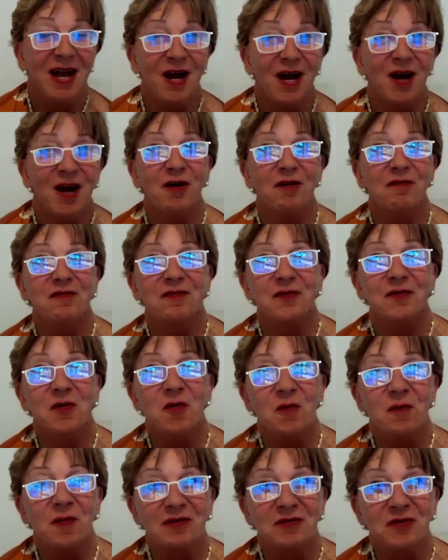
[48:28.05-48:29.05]
of
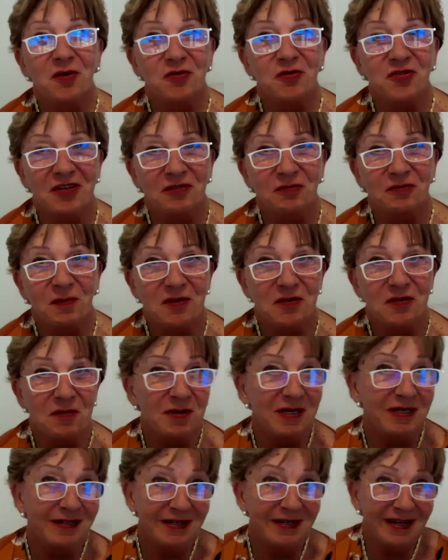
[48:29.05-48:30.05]
Corporate Social
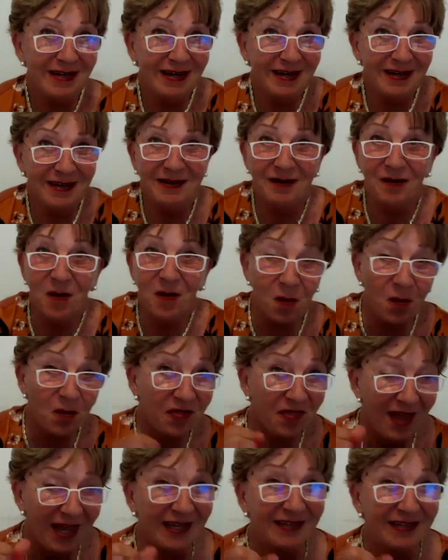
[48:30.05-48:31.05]
Responsibility, all
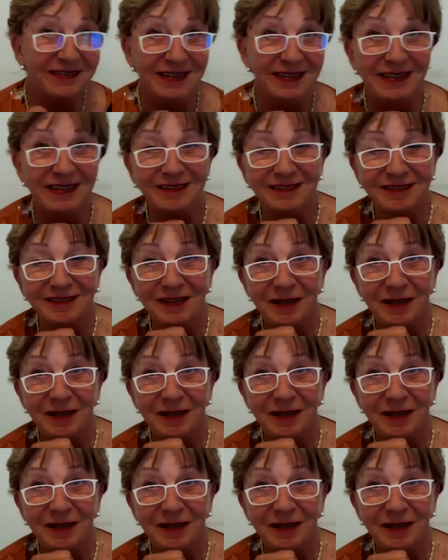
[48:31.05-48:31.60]
that is